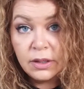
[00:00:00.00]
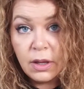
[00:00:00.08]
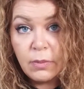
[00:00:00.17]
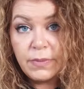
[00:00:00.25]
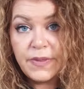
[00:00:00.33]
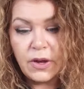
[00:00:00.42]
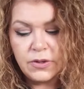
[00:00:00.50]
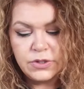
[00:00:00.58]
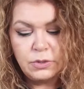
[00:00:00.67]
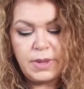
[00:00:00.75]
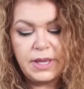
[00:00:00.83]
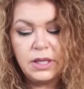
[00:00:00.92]
They also
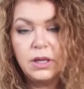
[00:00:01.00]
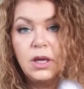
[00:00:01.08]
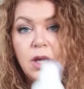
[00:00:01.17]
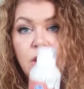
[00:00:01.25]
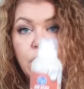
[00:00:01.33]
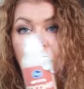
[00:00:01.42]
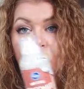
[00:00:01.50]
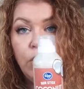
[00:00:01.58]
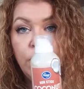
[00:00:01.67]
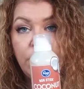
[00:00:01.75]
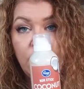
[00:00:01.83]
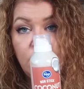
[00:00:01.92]
make
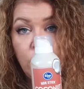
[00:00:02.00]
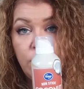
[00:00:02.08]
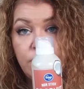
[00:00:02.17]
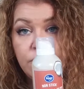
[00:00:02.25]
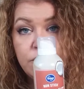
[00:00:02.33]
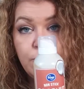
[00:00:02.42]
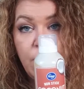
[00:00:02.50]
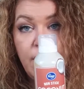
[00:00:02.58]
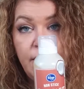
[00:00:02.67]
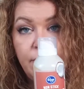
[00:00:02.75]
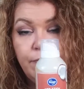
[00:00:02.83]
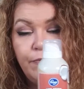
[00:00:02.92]
coconut oil spray.
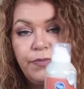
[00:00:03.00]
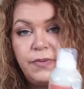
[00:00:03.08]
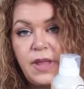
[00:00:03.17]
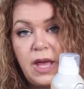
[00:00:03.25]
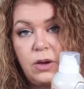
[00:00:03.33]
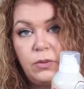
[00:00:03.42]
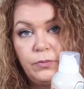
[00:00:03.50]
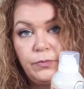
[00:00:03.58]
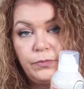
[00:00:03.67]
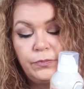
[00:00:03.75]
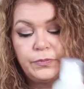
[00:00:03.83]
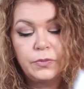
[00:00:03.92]
Now,
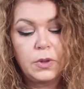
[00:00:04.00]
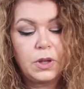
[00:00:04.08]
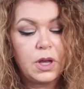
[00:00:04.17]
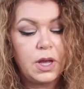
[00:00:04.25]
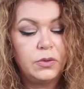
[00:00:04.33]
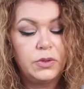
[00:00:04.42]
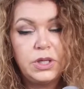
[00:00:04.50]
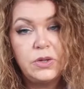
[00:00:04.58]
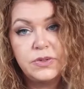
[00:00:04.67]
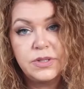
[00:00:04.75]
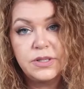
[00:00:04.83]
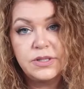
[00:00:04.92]
I only use
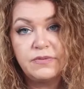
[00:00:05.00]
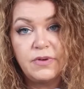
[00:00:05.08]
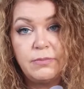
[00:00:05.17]
this if I'm